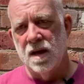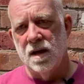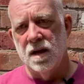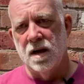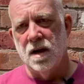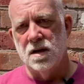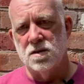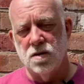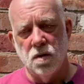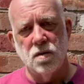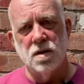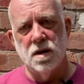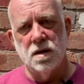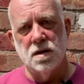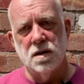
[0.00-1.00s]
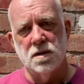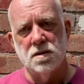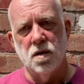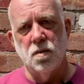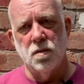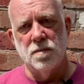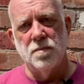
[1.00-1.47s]
along
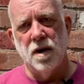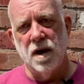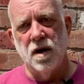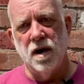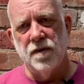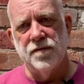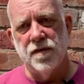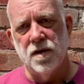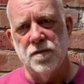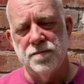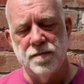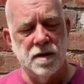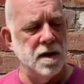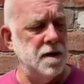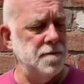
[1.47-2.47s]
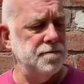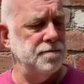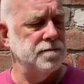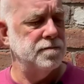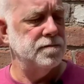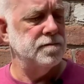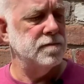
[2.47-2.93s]
with my iPhone.
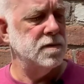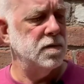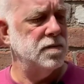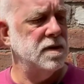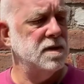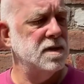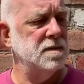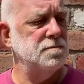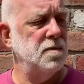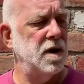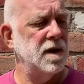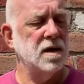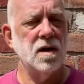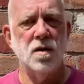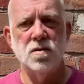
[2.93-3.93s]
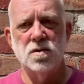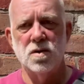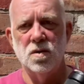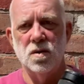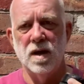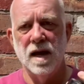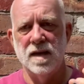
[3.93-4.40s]
So this is my go-to
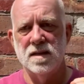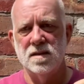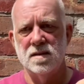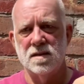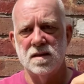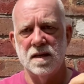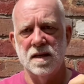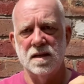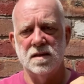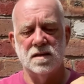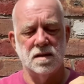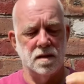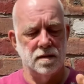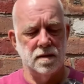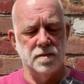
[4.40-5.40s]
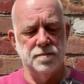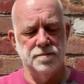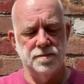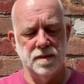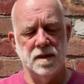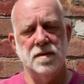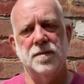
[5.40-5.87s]
lens. It's
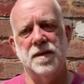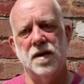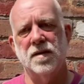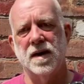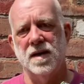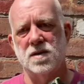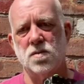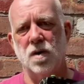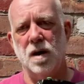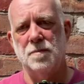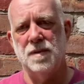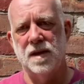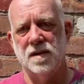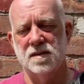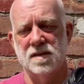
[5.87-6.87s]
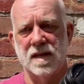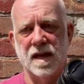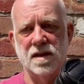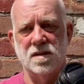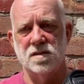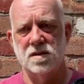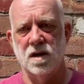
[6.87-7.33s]
it's quite big as
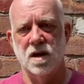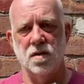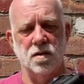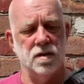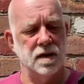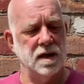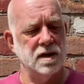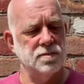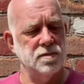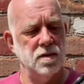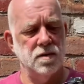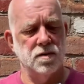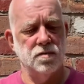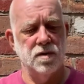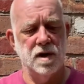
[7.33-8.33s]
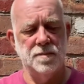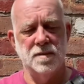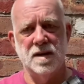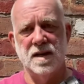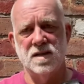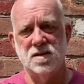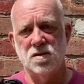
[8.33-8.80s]
standards go on an XPro3, but
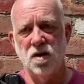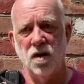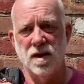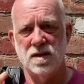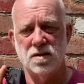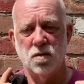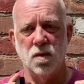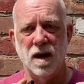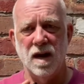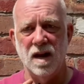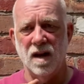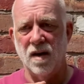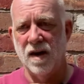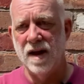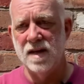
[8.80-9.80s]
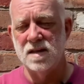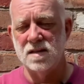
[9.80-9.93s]
it's not. It's quite light. It's